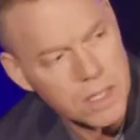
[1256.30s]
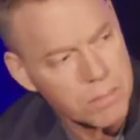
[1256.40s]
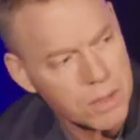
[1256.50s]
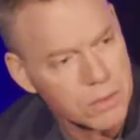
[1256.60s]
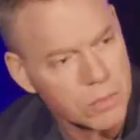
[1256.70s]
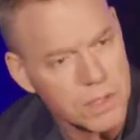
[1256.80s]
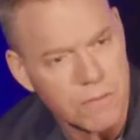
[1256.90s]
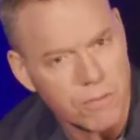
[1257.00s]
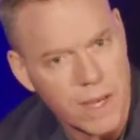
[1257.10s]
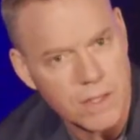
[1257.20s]
that he built with
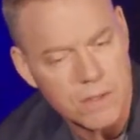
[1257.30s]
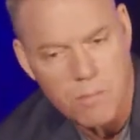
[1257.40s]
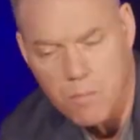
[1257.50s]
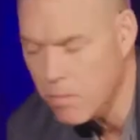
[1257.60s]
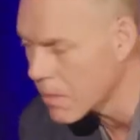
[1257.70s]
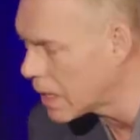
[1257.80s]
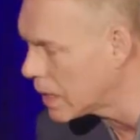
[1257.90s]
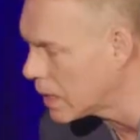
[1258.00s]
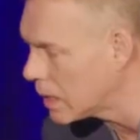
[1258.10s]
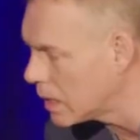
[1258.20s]
his friends.
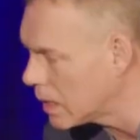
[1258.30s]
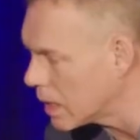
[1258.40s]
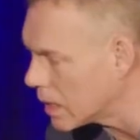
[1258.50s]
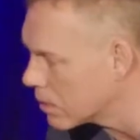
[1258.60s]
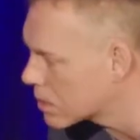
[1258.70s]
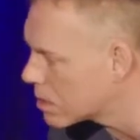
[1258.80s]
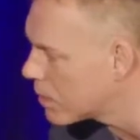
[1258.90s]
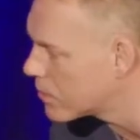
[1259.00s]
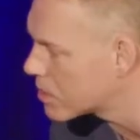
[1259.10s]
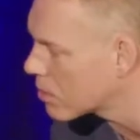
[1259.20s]
And he looks
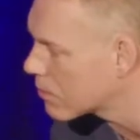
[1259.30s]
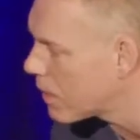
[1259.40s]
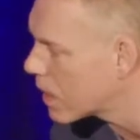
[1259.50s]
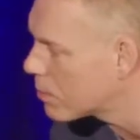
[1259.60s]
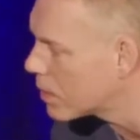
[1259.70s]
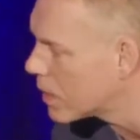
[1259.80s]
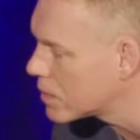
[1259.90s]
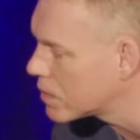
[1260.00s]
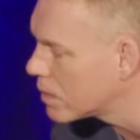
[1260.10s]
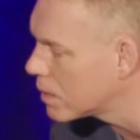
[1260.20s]
above the stone
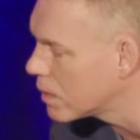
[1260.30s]
fireplace